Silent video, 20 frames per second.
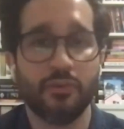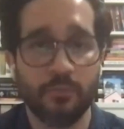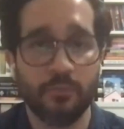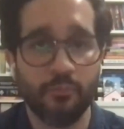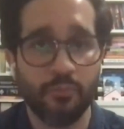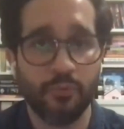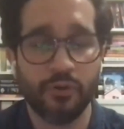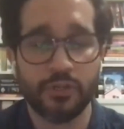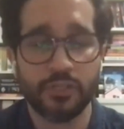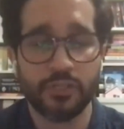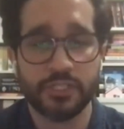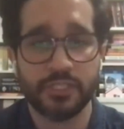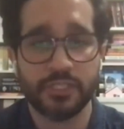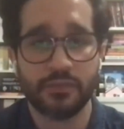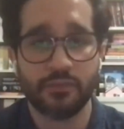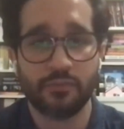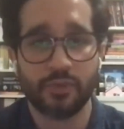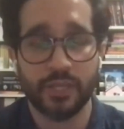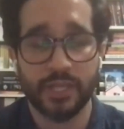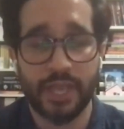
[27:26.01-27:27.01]
or in books
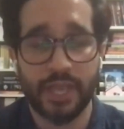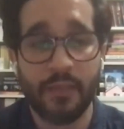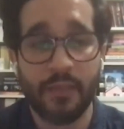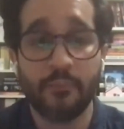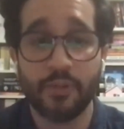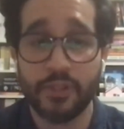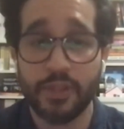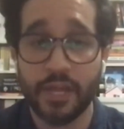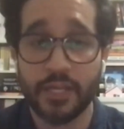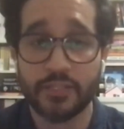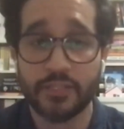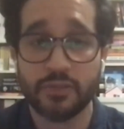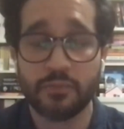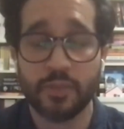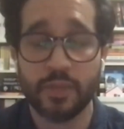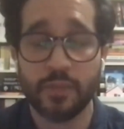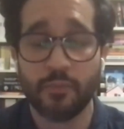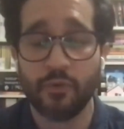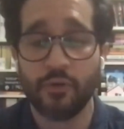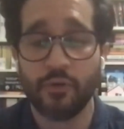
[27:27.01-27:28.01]
to really empathize with
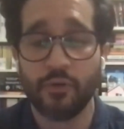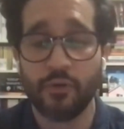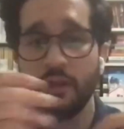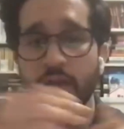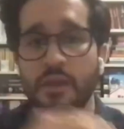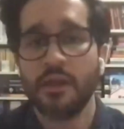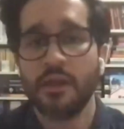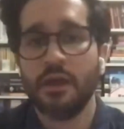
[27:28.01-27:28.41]
people.